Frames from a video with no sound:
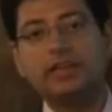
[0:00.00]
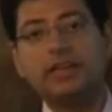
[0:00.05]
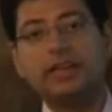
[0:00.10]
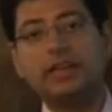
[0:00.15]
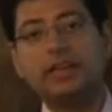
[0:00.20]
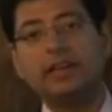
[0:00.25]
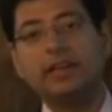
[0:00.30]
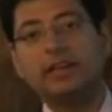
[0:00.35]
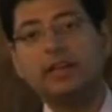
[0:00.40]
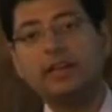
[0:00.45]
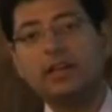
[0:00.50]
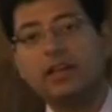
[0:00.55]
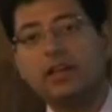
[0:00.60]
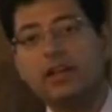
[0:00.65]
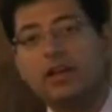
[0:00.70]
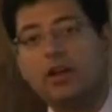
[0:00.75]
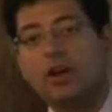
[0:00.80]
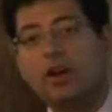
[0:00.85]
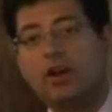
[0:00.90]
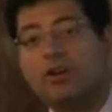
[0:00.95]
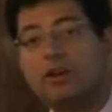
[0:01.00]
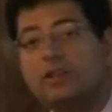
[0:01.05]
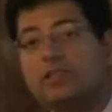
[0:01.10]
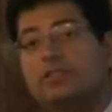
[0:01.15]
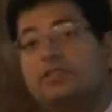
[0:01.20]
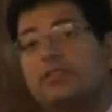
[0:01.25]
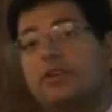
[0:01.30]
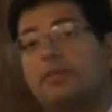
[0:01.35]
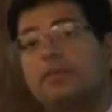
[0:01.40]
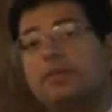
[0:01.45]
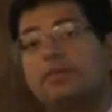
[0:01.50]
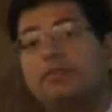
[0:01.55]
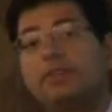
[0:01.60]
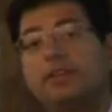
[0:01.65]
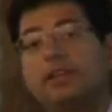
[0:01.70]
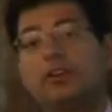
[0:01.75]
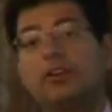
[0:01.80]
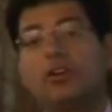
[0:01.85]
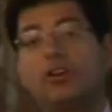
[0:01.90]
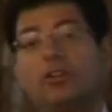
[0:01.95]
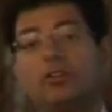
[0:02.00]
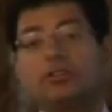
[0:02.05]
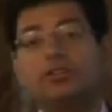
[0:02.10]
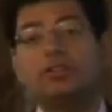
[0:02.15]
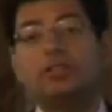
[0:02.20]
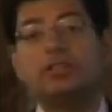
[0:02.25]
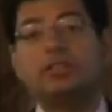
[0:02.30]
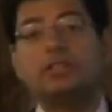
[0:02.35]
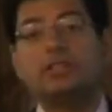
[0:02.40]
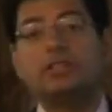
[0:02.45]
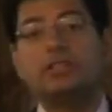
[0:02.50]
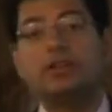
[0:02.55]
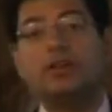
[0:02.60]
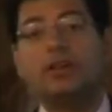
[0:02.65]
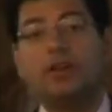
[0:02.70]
did on disruptive technologies